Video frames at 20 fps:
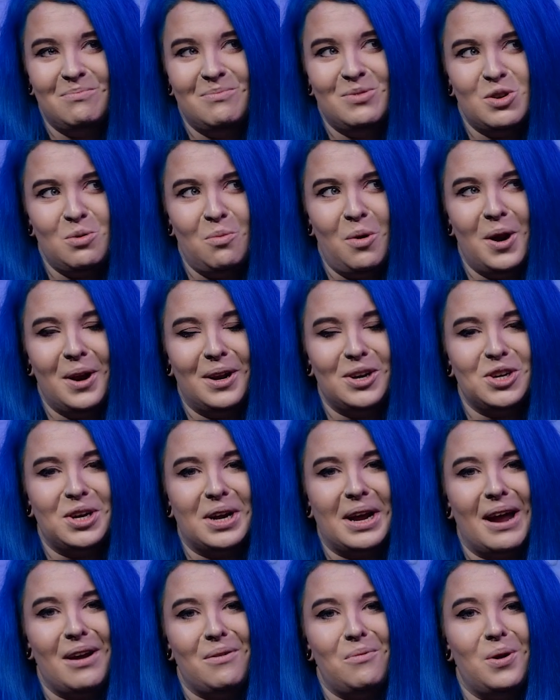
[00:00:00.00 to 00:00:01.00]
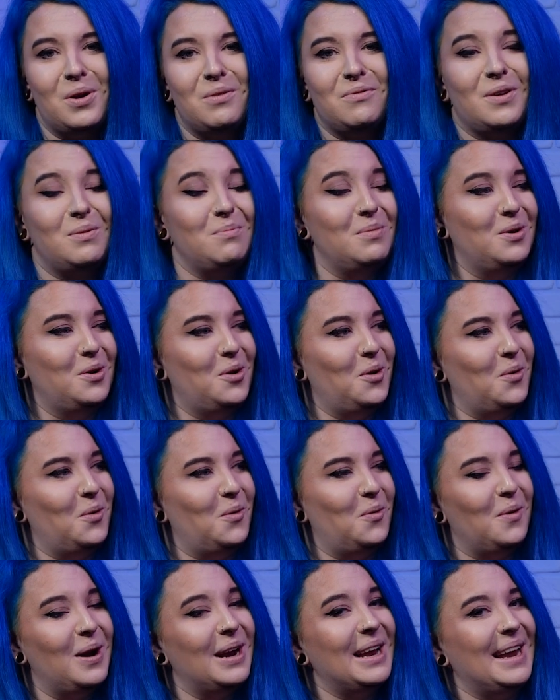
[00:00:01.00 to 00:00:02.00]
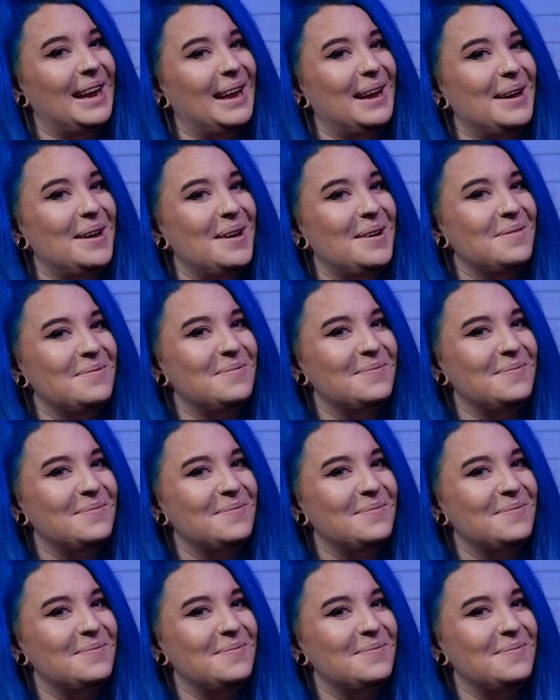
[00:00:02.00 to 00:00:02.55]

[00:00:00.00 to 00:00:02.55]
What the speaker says: So why not check out one of them right here?